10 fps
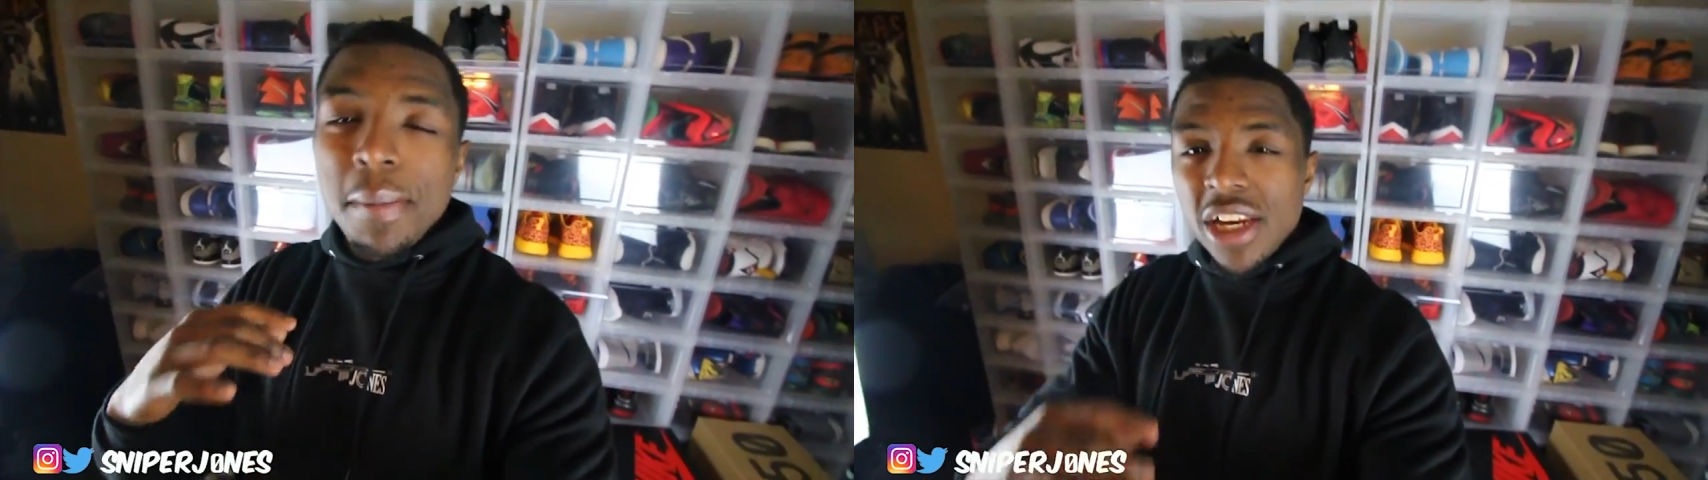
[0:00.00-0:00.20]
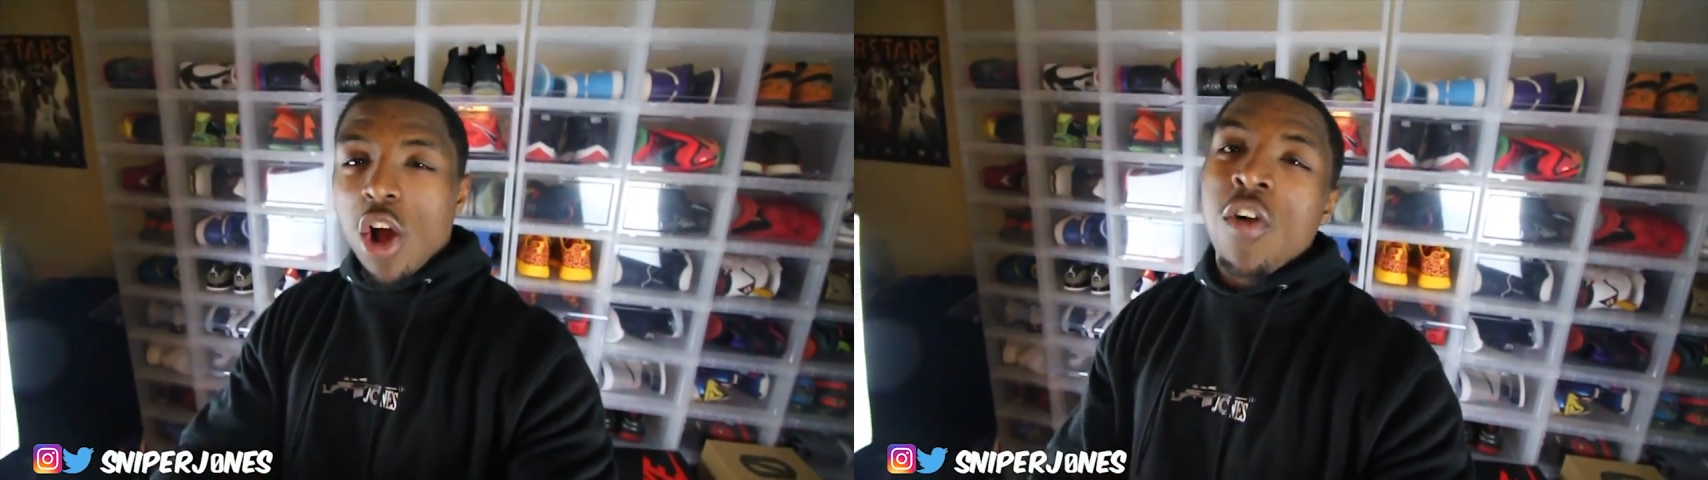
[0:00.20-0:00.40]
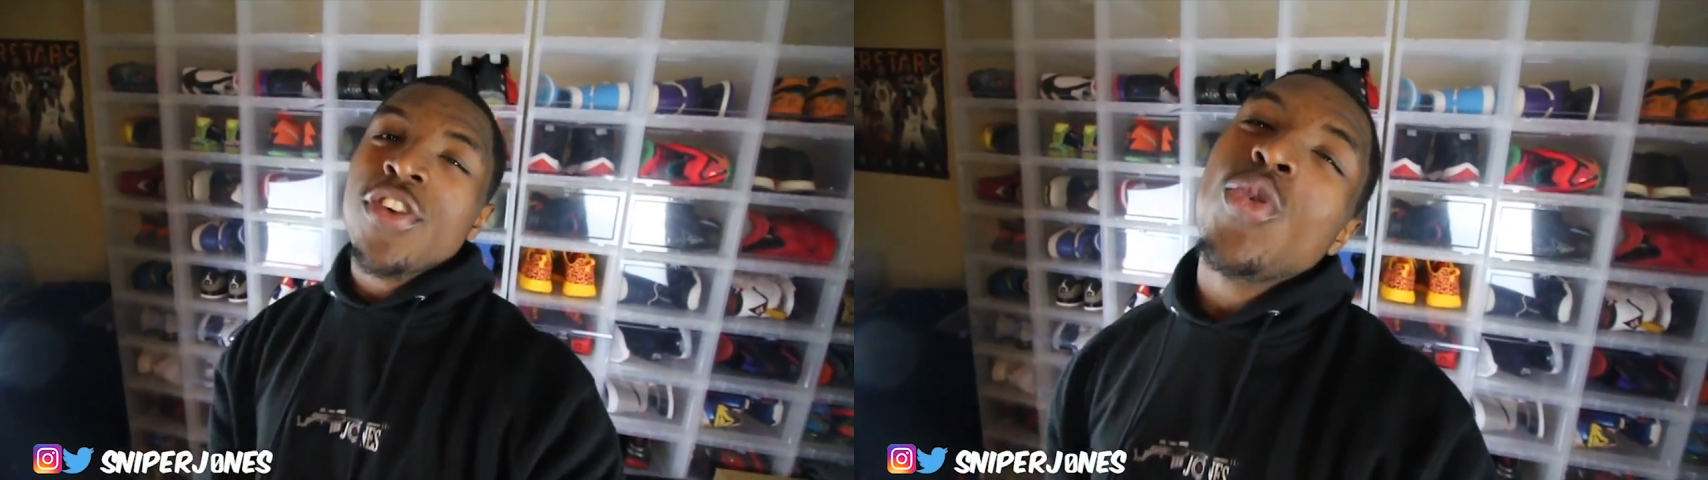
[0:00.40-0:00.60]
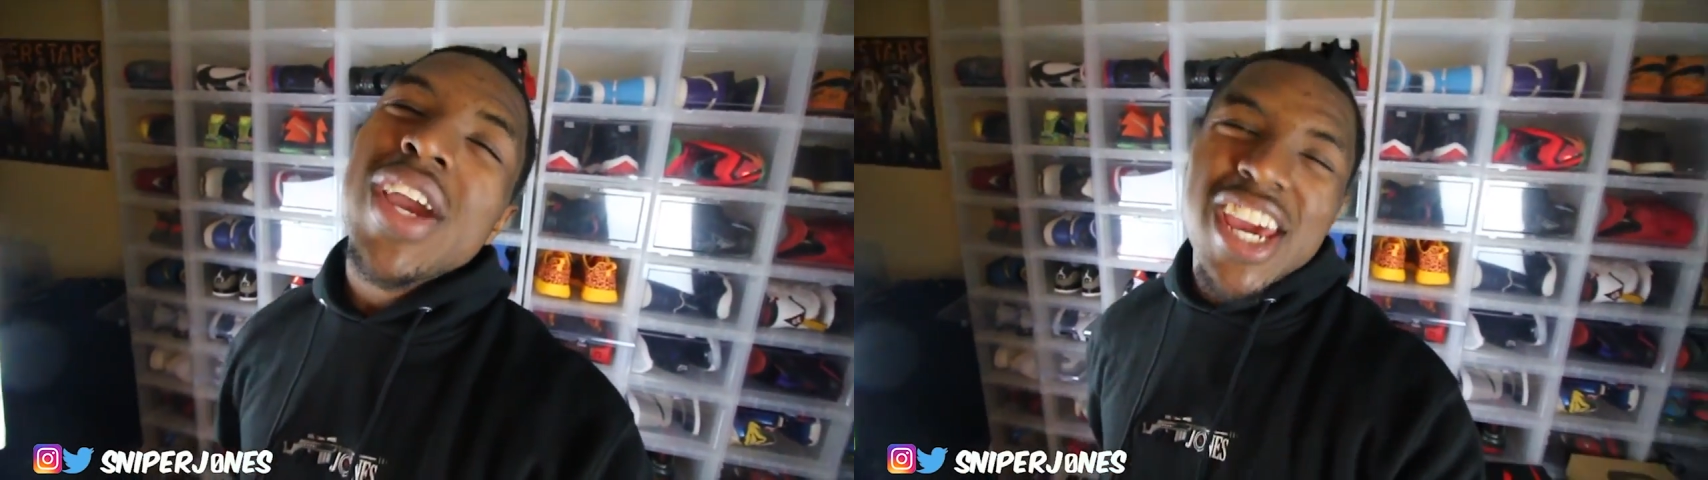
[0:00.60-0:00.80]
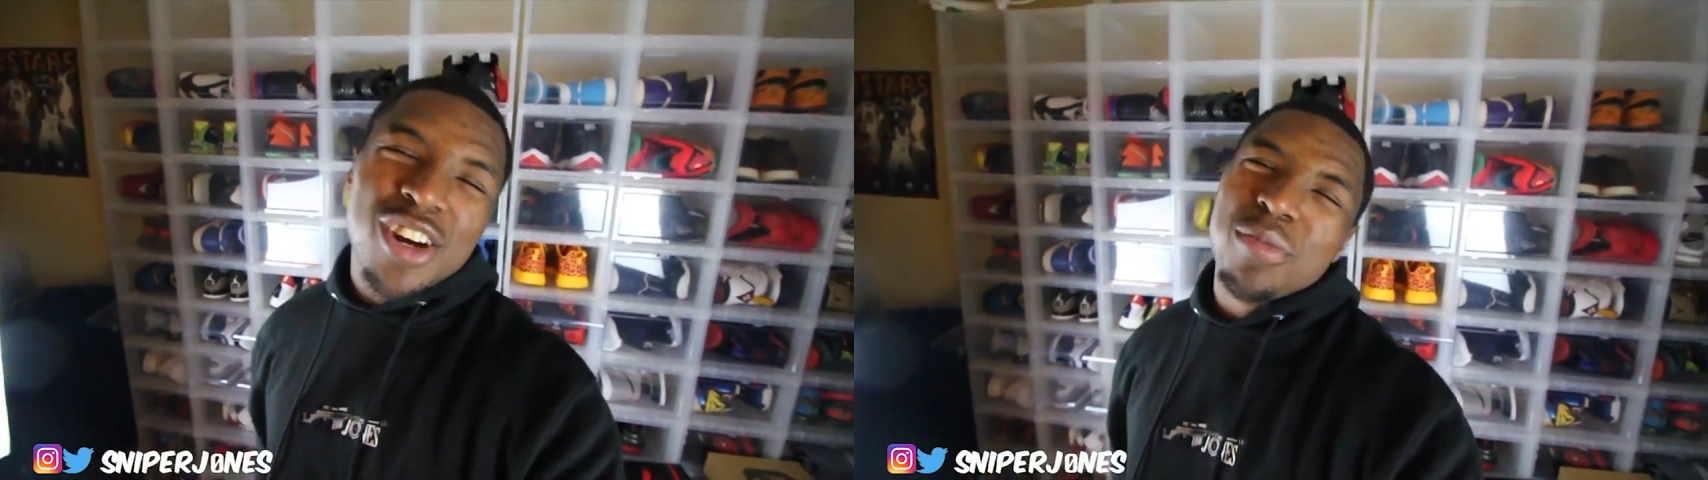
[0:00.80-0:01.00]
me know if you
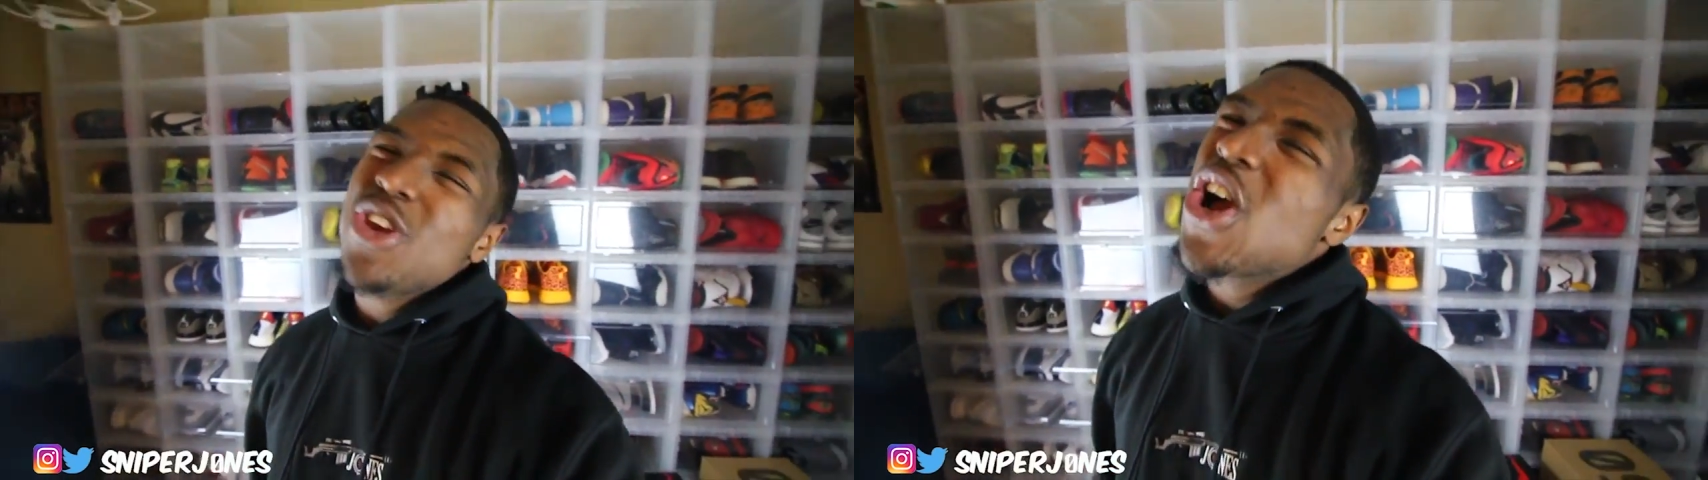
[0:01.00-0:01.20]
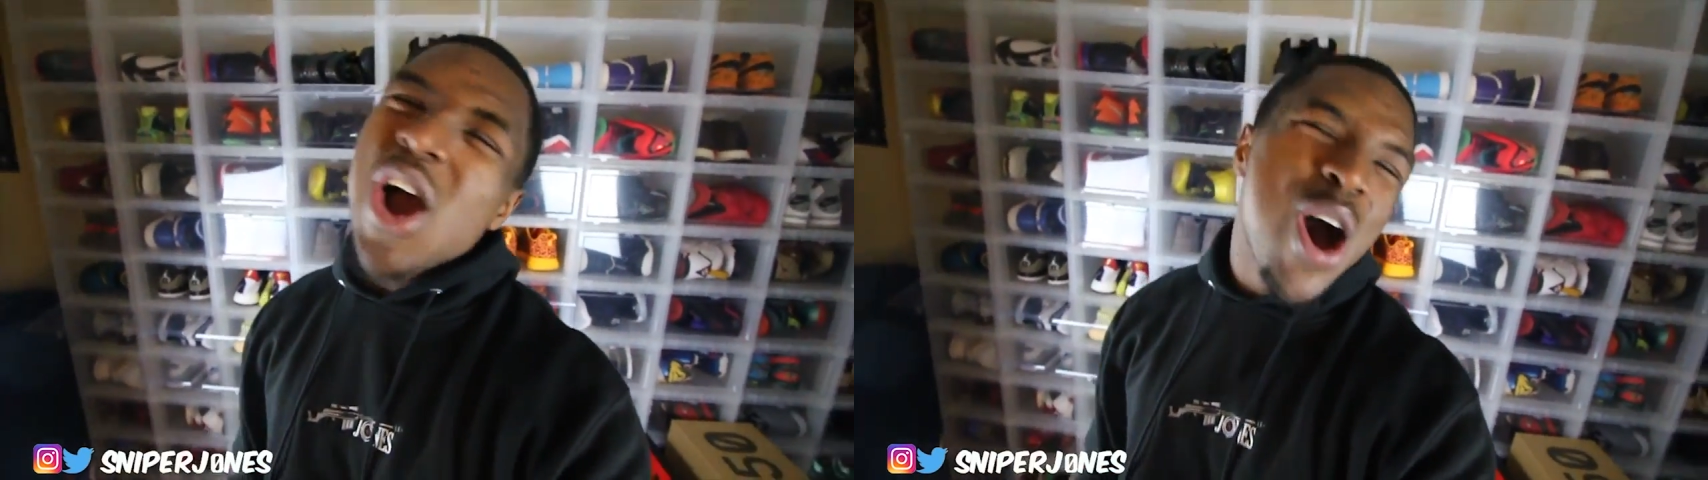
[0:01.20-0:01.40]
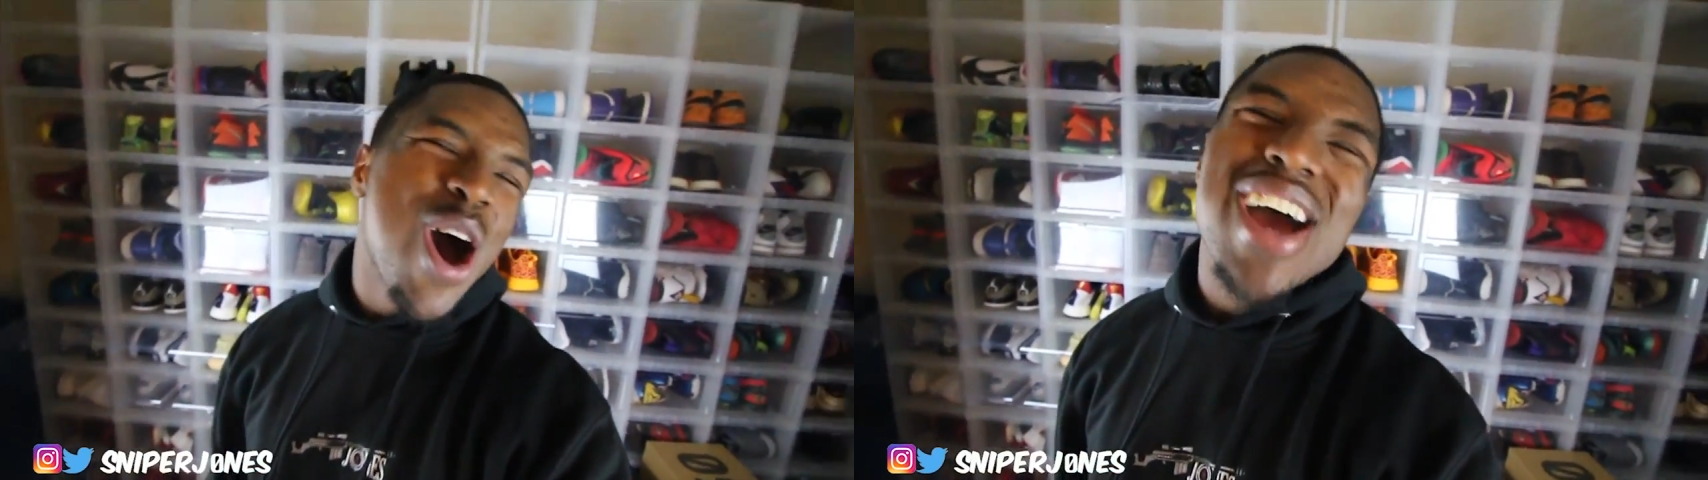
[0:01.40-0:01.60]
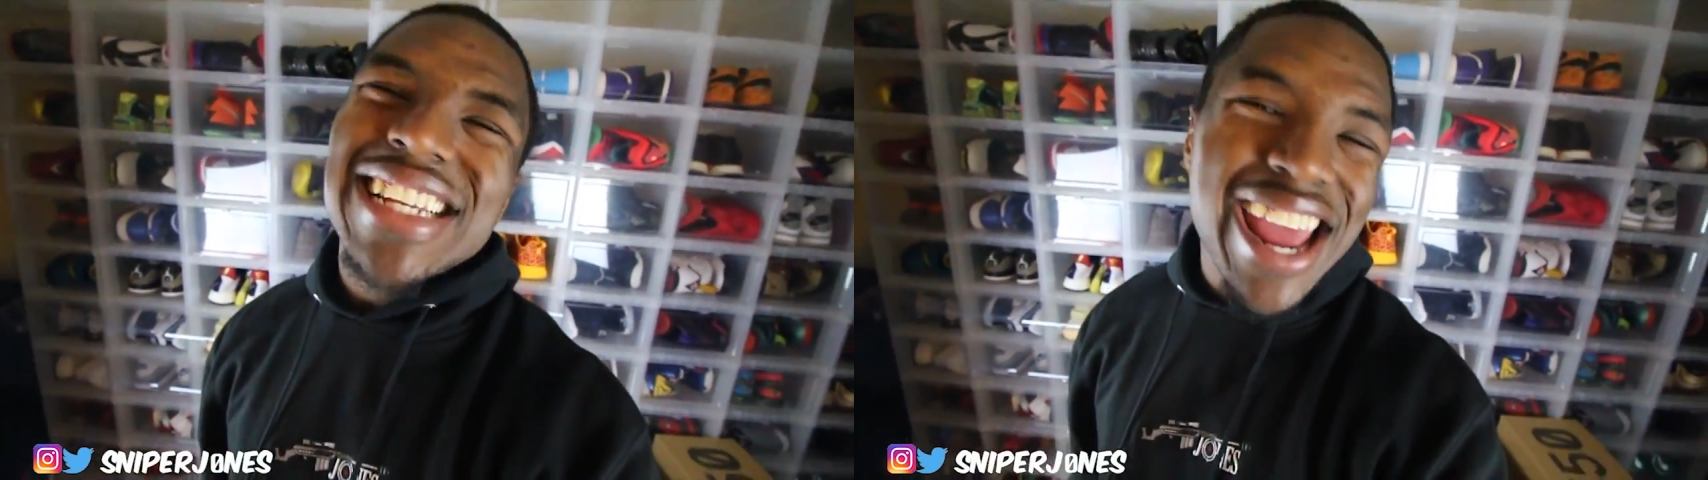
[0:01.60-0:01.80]
hit them, you know what I'm